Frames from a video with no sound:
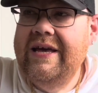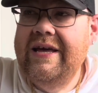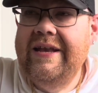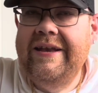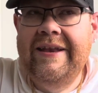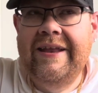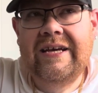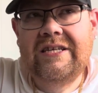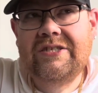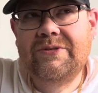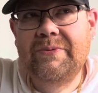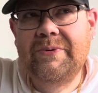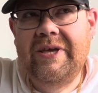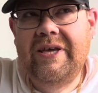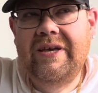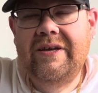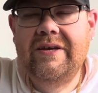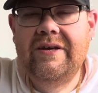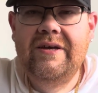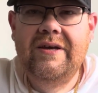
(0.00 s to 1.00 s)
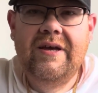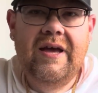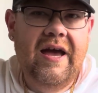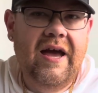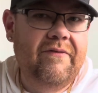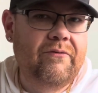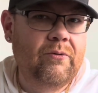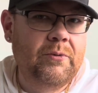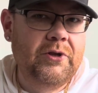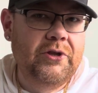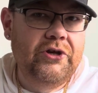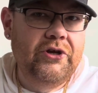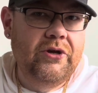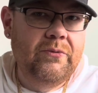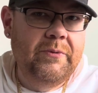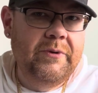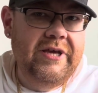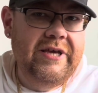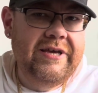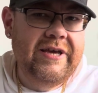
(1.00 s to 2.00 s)
Next week, have a really good
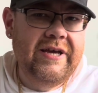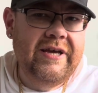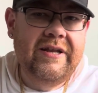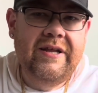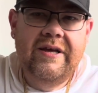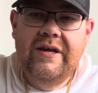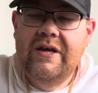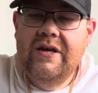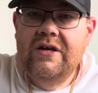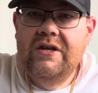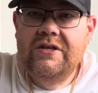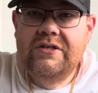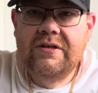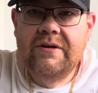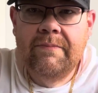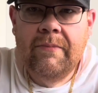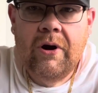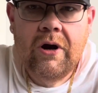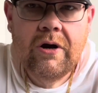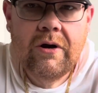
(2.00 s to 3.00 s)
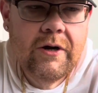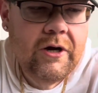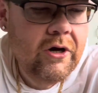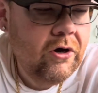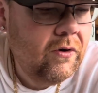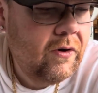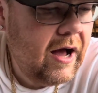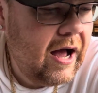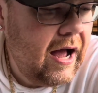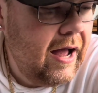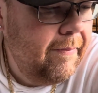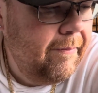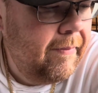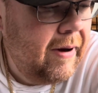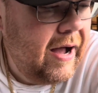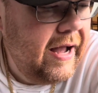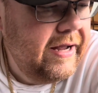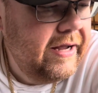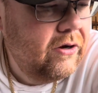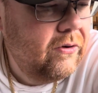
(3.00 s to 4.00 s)
weekend. Tomorrow, I
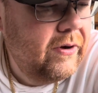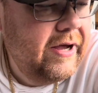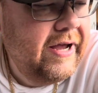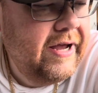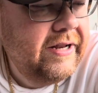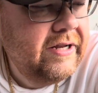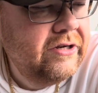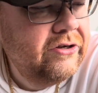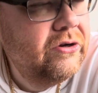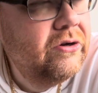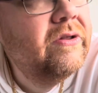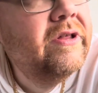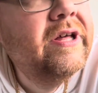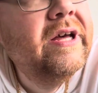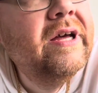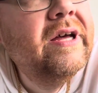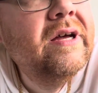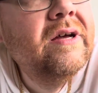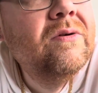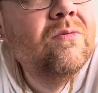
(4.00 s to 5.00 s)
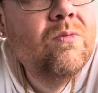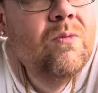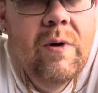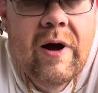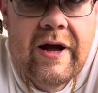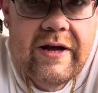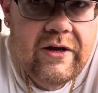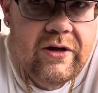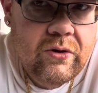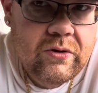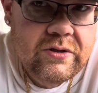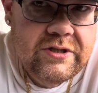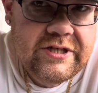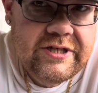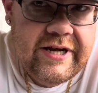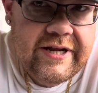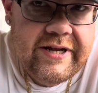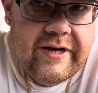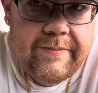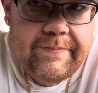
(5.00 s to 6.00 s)
might go ahead and do the white gold
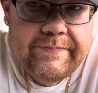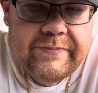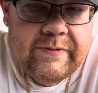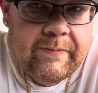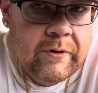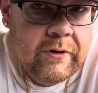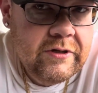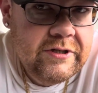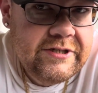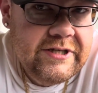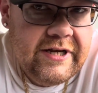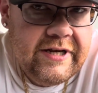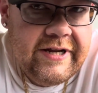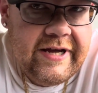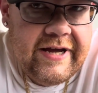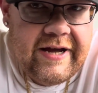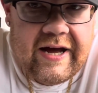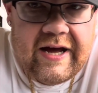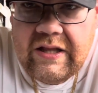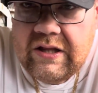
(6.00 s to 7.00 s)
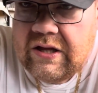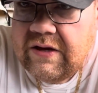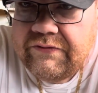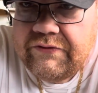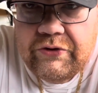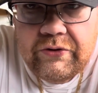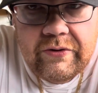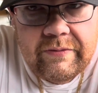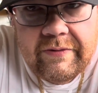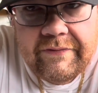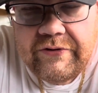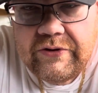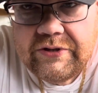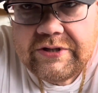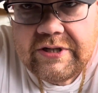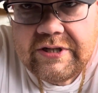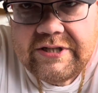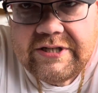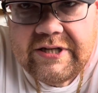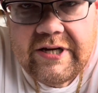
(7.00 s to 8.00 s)
setup. Tomorrow's Sunday. I love doing reviews
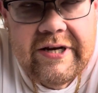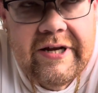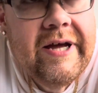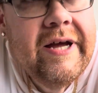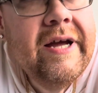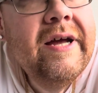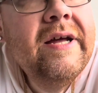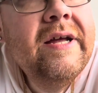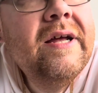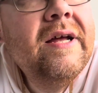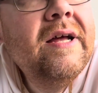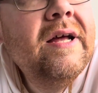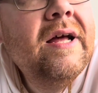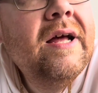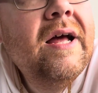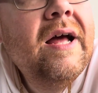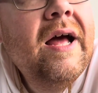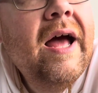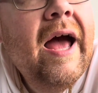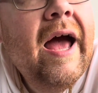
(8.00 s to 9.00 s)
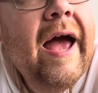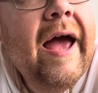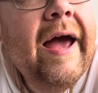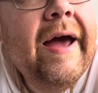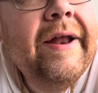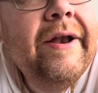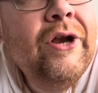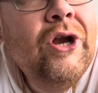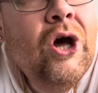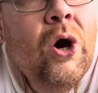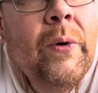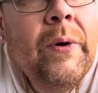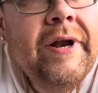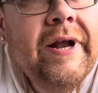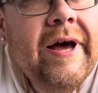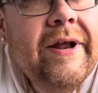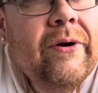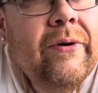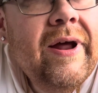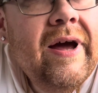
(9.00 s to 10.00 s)
on Sunday. And knowing
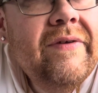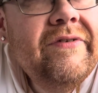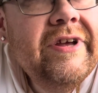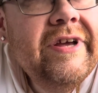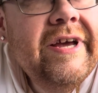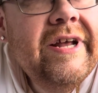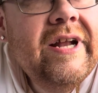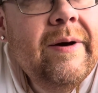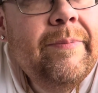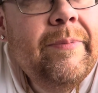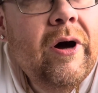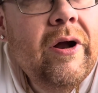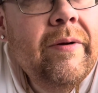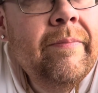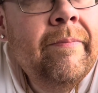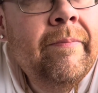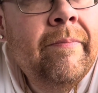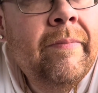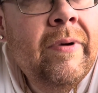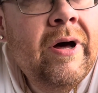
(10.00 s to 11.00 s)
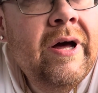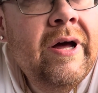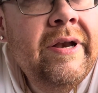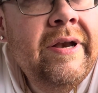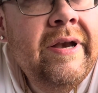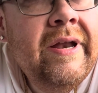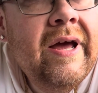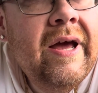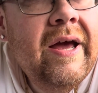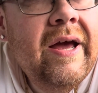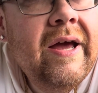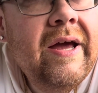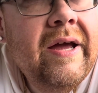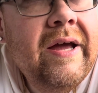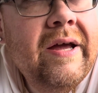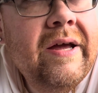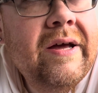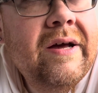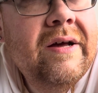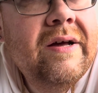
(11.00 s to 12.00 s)
I don't have to get up on
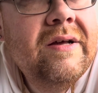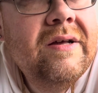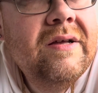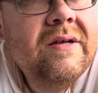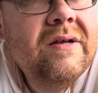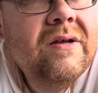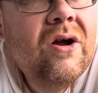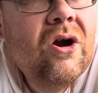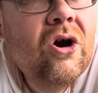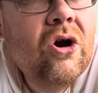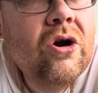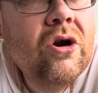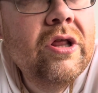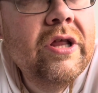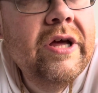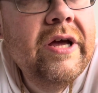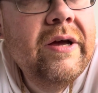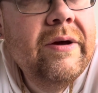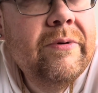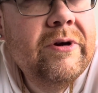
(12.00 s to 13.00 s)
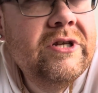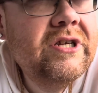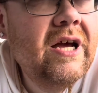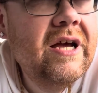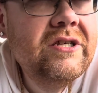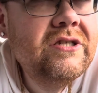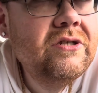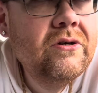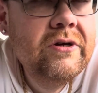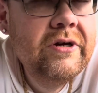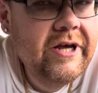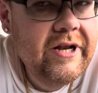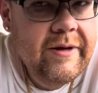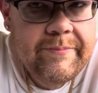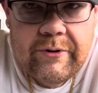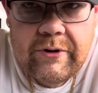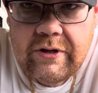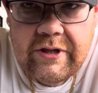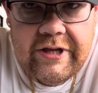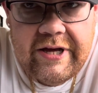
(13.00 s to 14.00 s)
Monday early, which I still get up
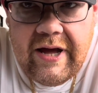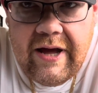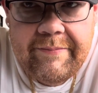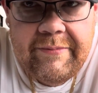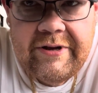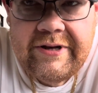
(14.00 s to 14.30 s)
early. I